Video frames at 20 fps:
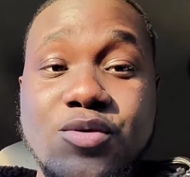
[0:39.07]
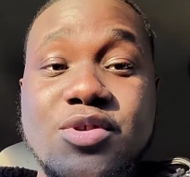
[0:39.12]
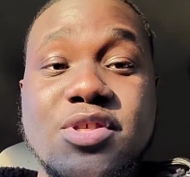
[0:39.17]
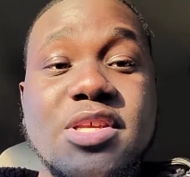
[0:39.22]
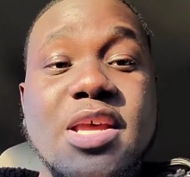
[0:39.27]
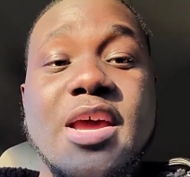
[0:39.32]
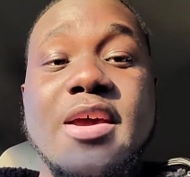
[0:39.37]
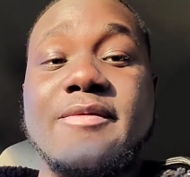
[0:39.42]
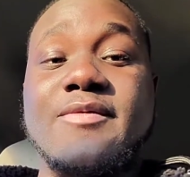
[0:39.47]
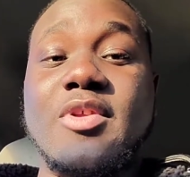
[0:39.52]

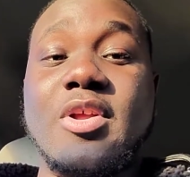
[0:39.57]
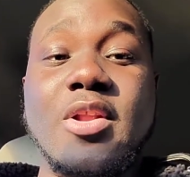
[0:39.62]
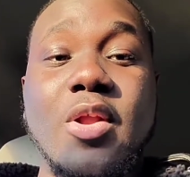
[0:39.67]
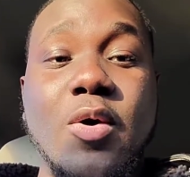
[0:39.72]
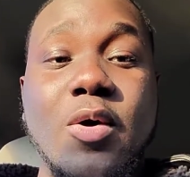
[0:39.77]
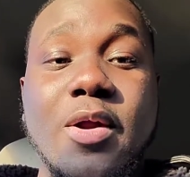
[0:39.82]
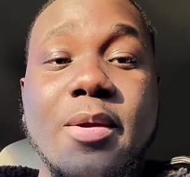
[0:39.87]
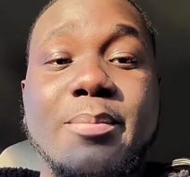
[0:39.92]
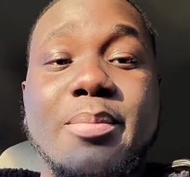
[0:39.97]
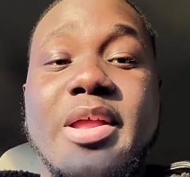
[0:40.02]
saith the
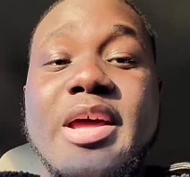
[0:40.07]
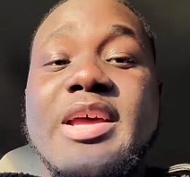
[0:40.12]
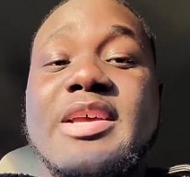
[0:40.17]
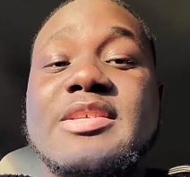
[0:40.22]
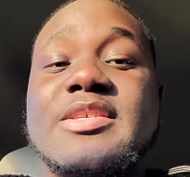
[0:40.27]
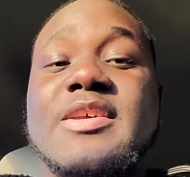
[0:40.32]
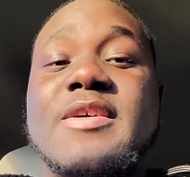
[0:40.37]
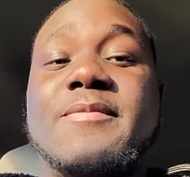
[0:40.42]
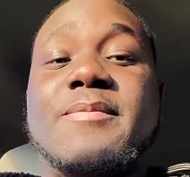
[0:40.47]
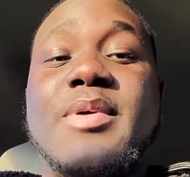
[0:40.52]
Lord,
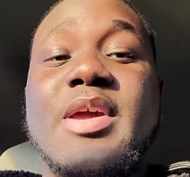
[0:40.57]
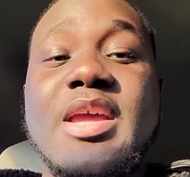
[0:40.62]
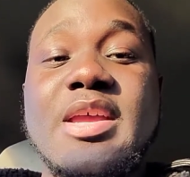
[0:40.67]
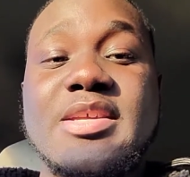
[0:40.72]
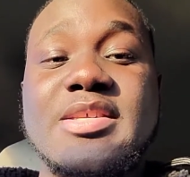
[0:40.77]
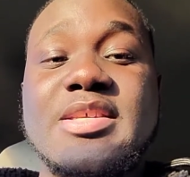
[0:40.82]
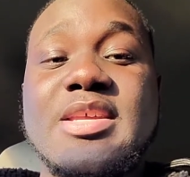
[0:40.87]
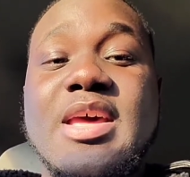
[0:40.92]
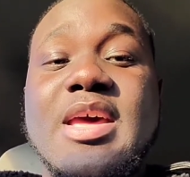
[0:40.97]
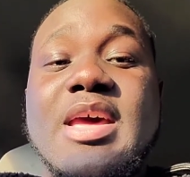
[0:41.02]
plans of
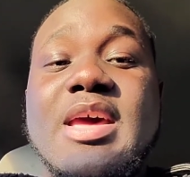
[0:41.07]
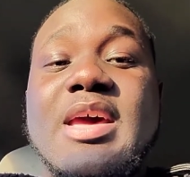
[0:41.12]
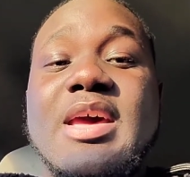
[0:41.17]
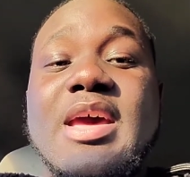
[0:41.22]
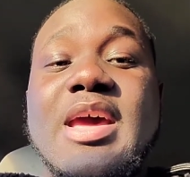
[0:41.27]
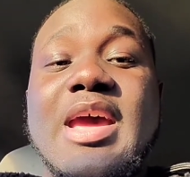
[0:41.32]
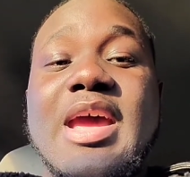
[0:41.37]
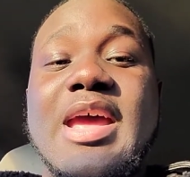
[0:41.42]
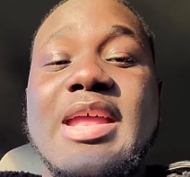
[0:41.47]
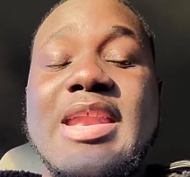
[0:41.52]
peace
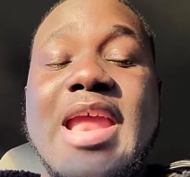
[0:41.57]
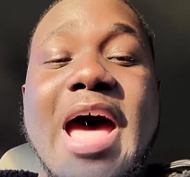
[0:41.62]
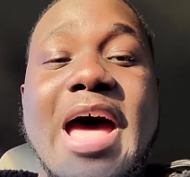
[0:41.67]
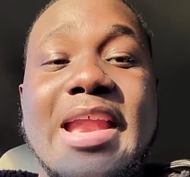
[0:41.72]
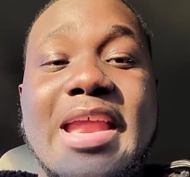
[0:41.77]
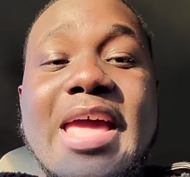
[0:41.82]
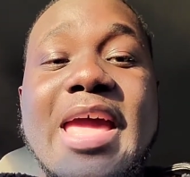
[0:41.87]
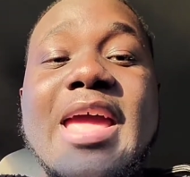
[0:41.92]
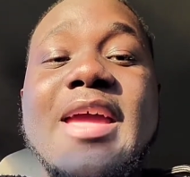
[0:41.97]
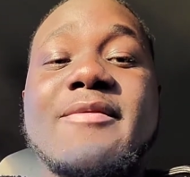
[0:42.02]
and
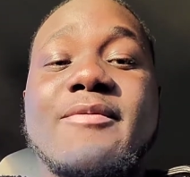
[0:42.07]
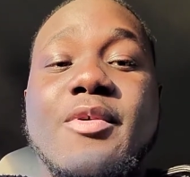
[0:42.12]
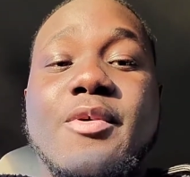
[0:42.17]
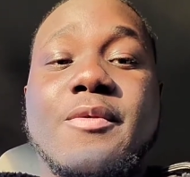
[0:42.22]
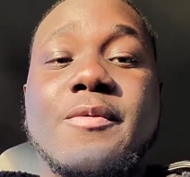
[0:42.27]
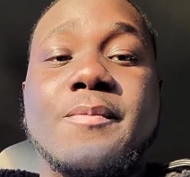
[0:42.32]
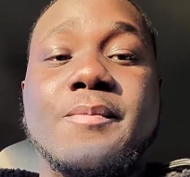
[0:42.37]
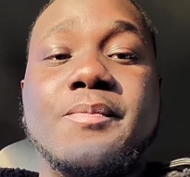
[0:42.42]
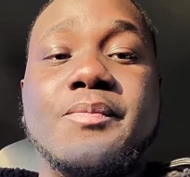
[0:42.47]
not evil.